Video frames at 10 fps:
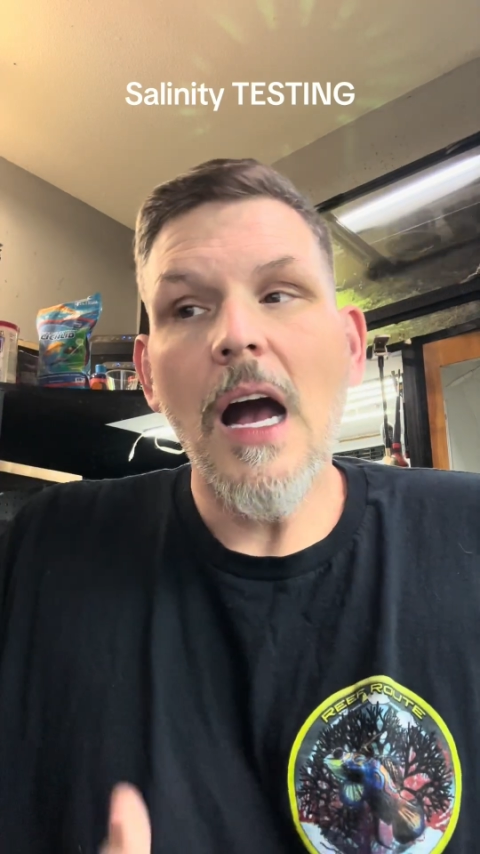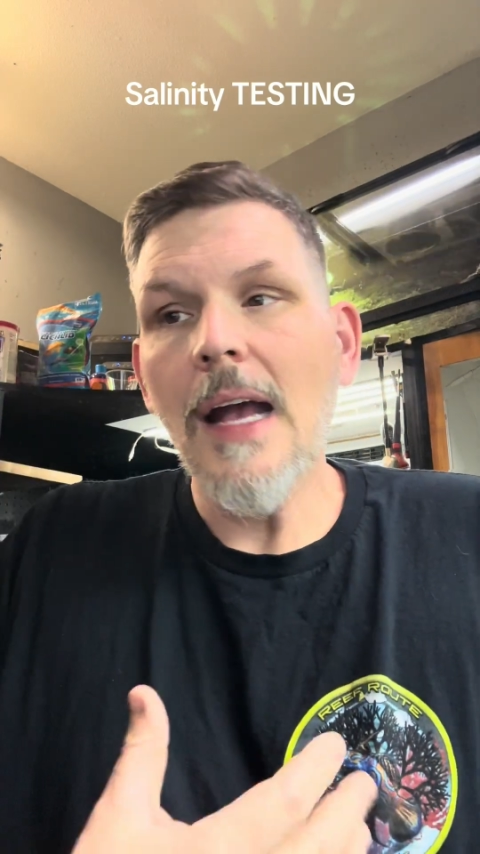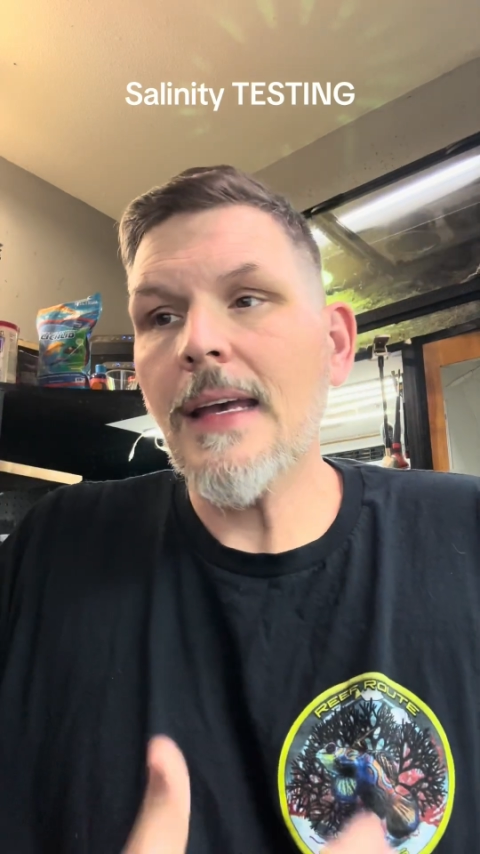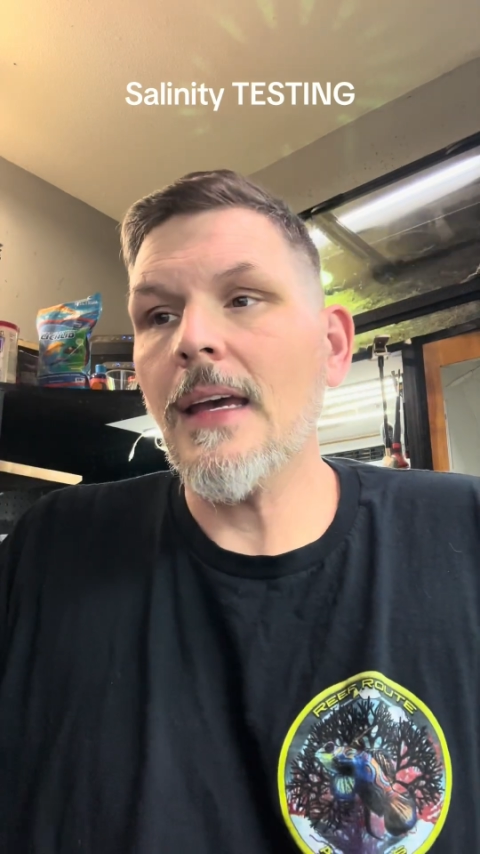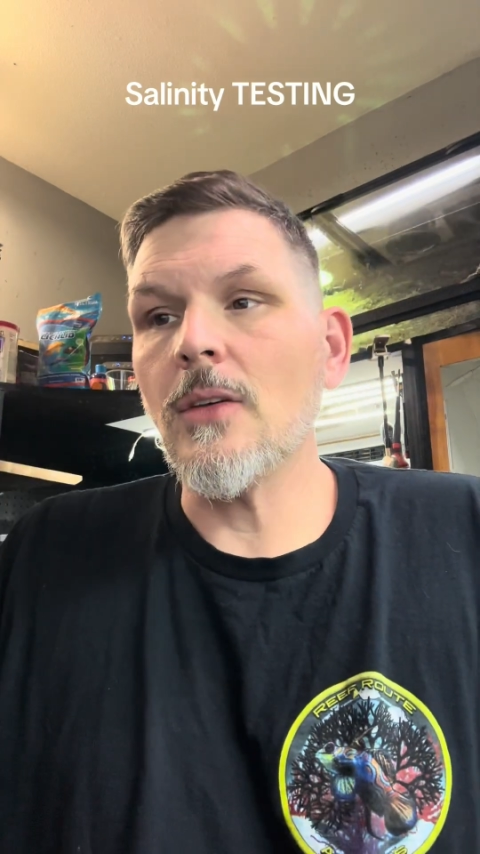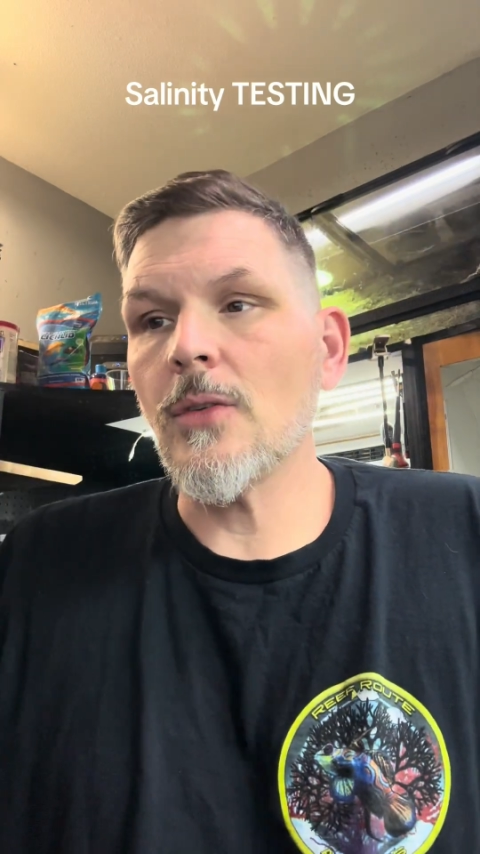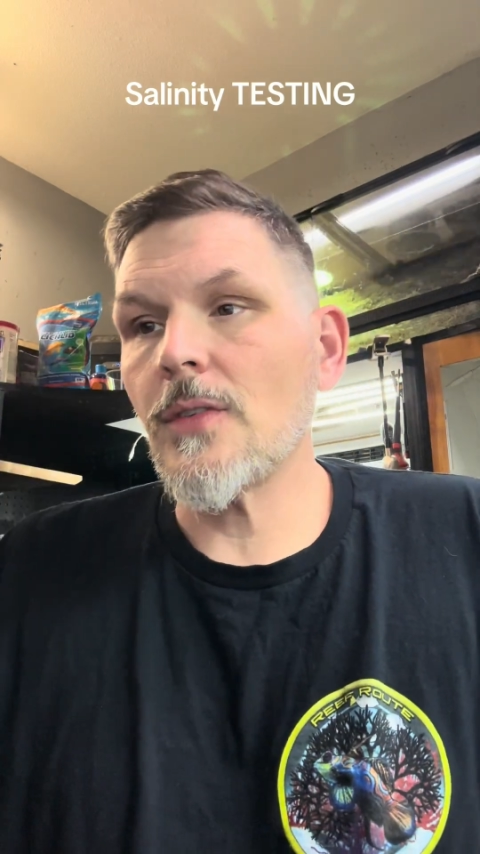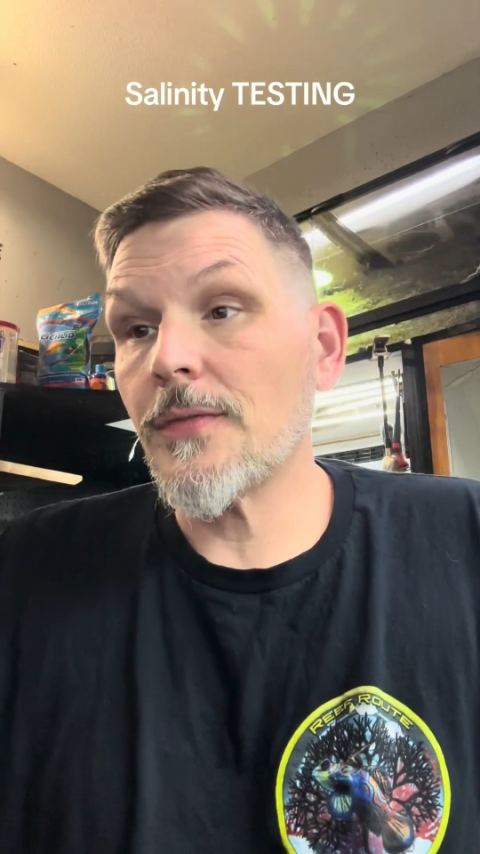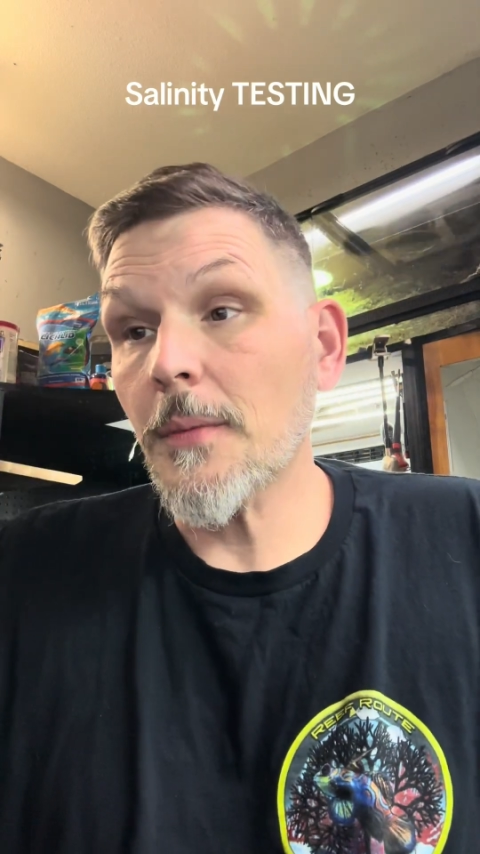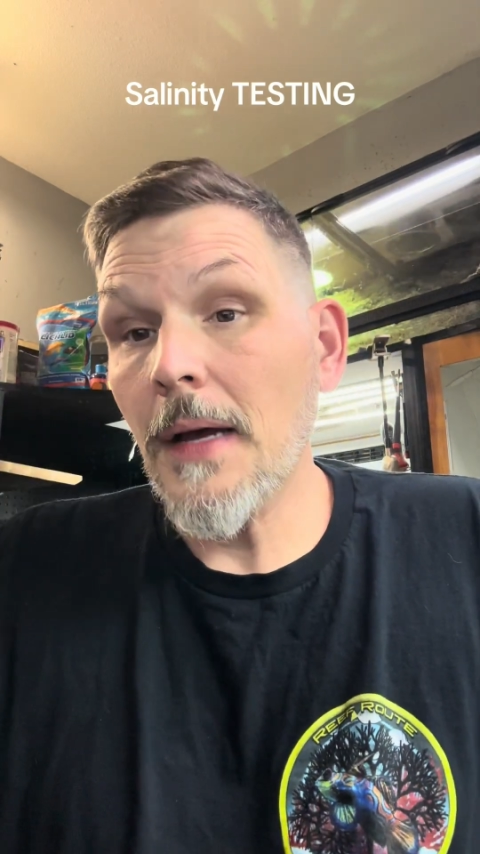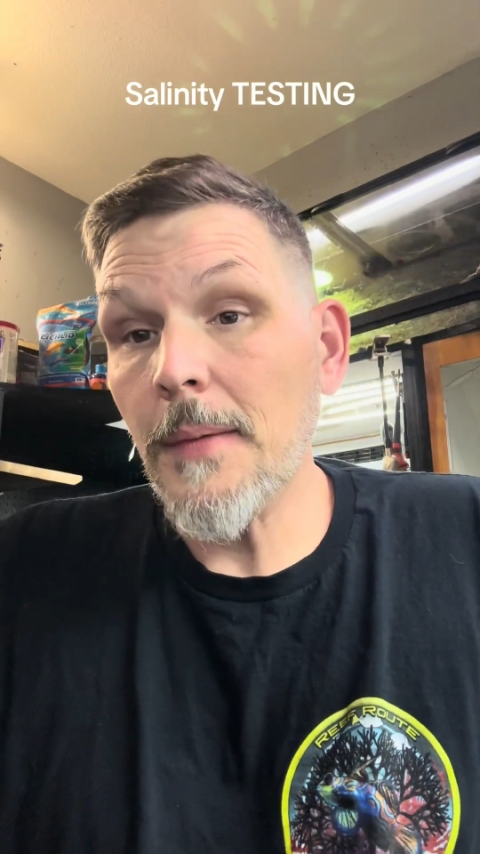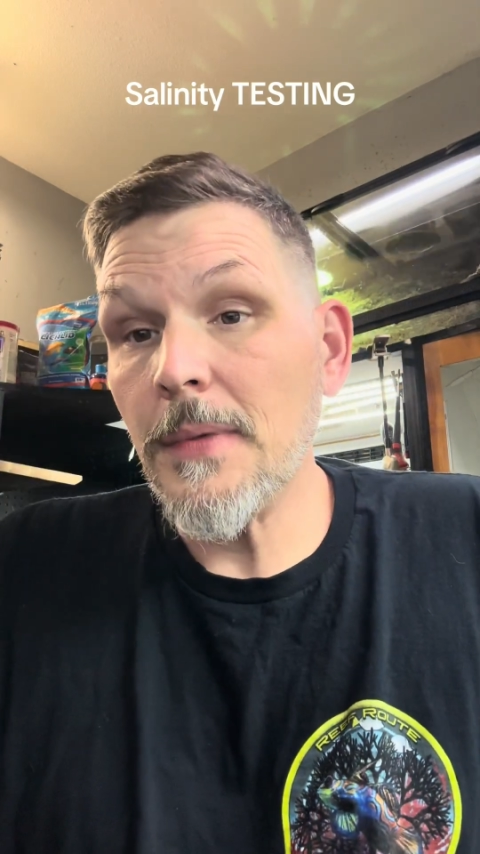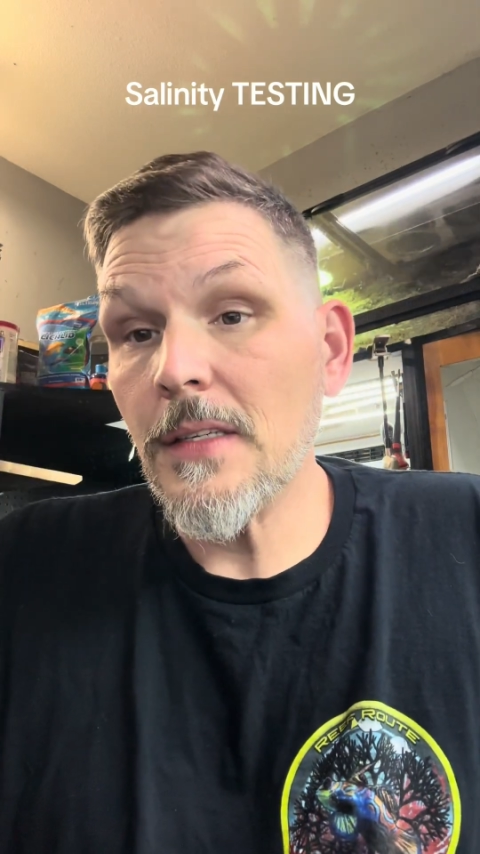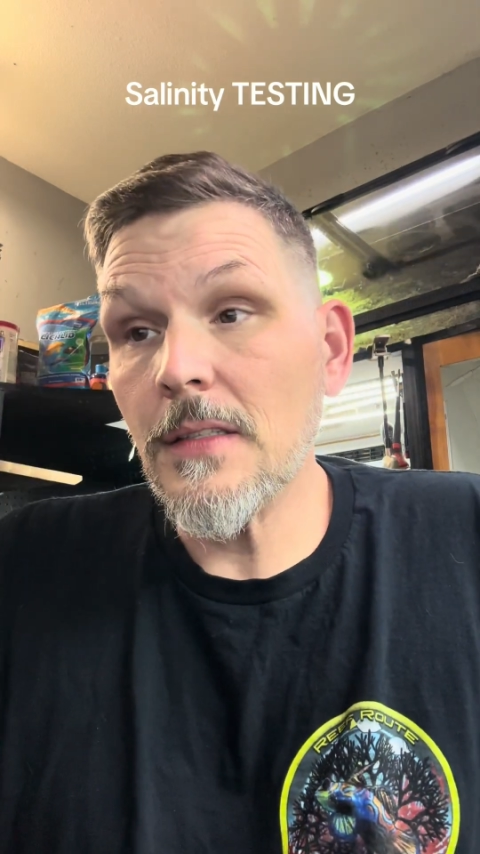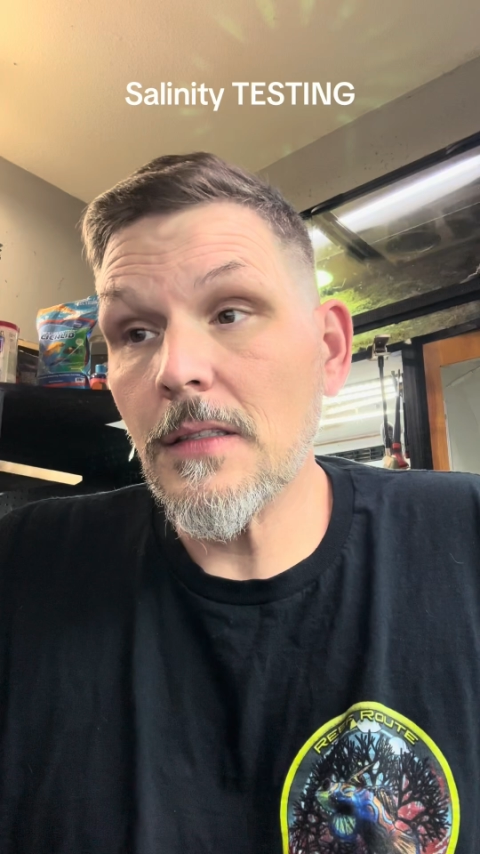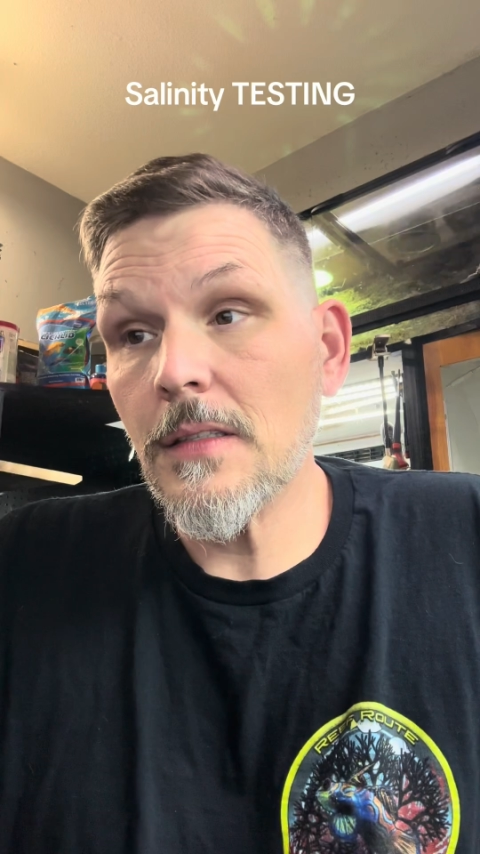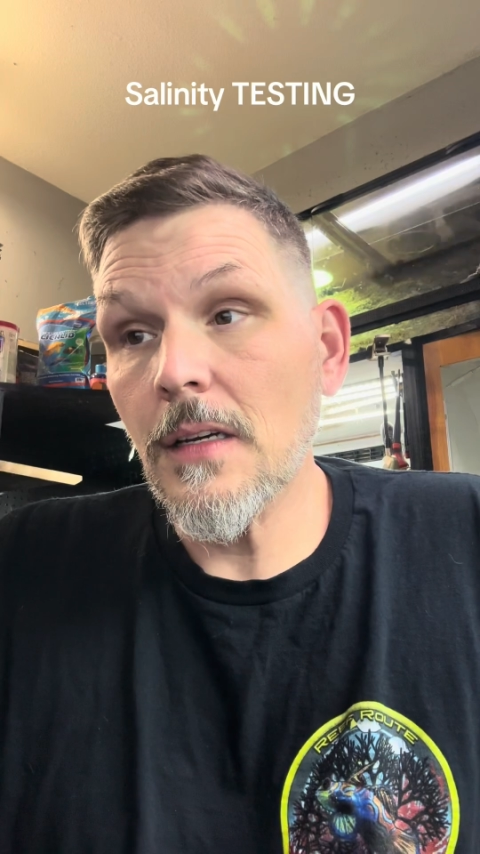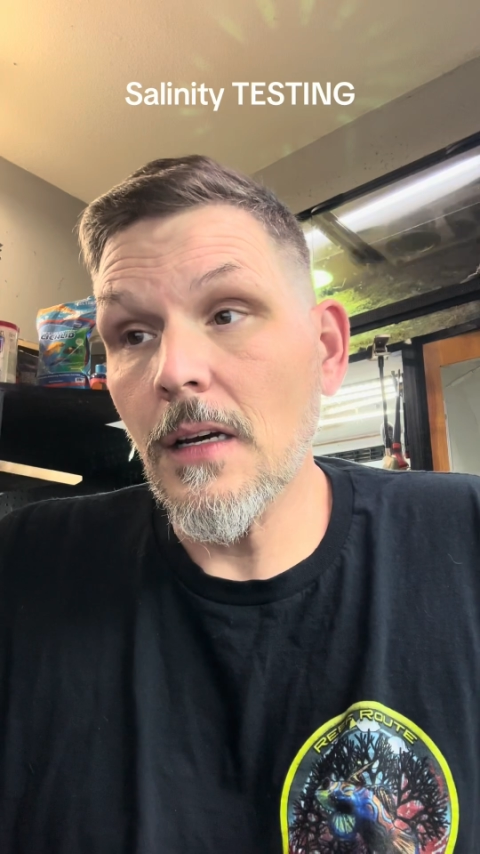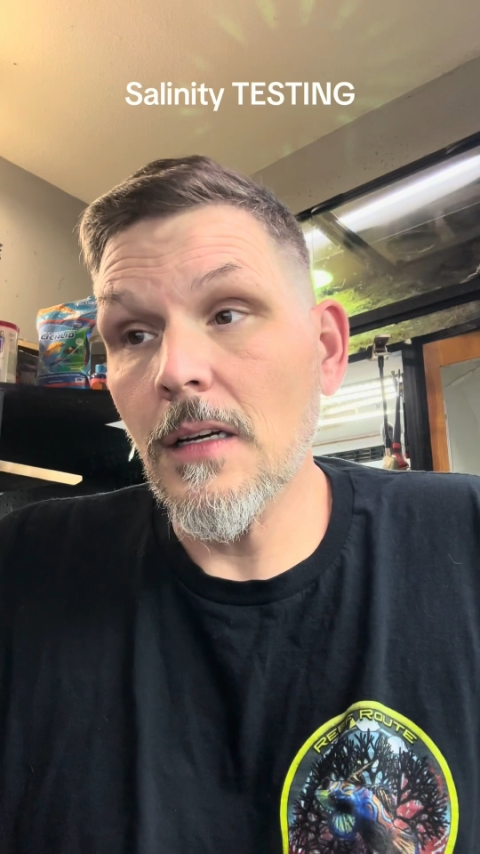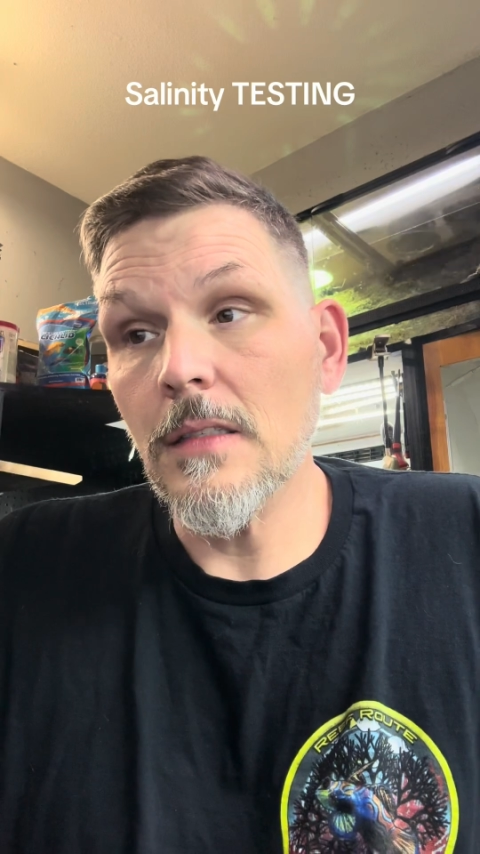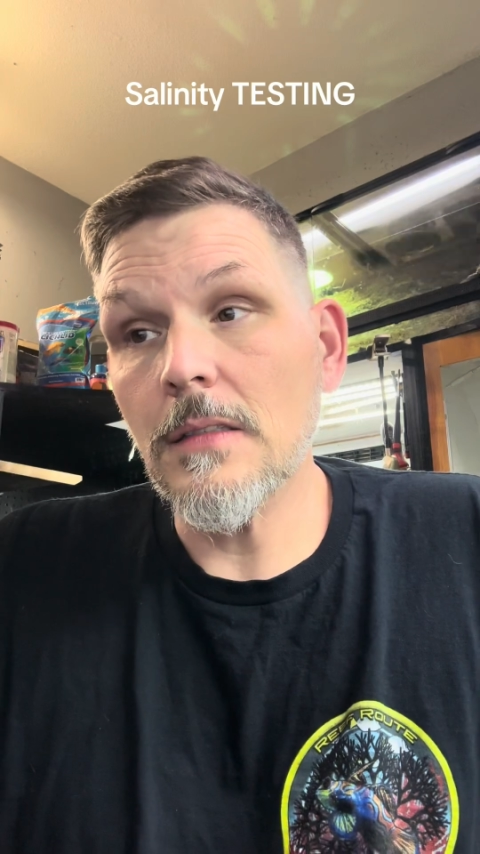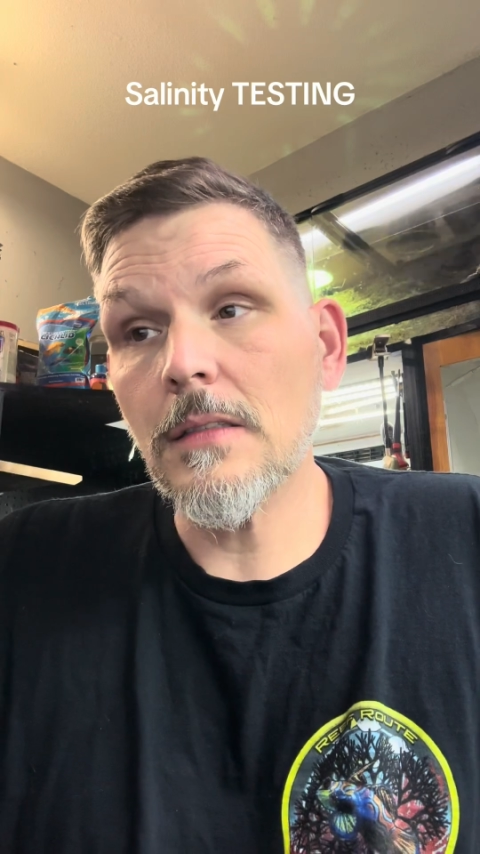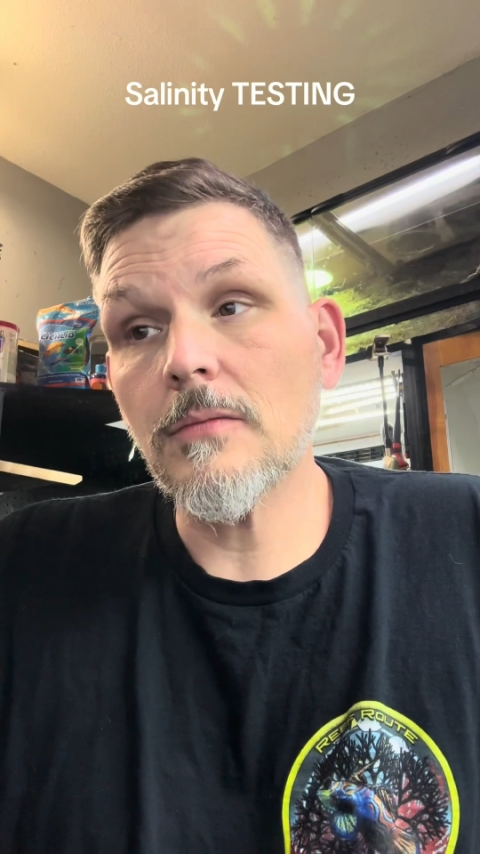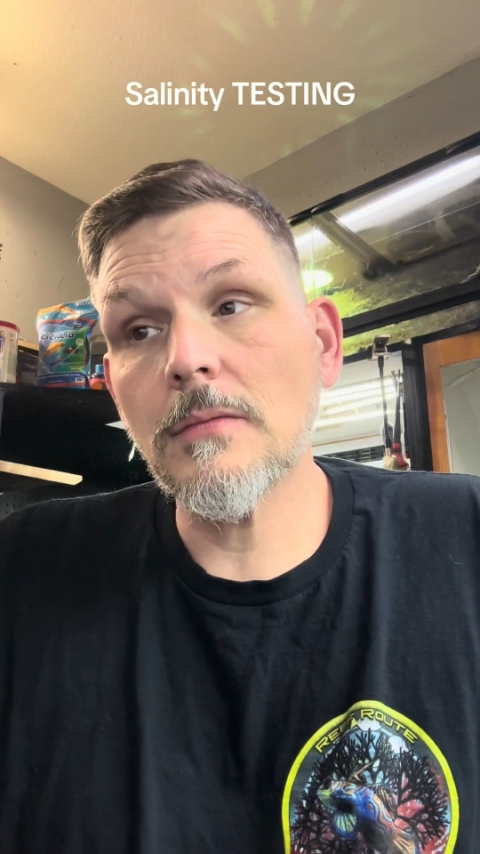I can't use it for my business because,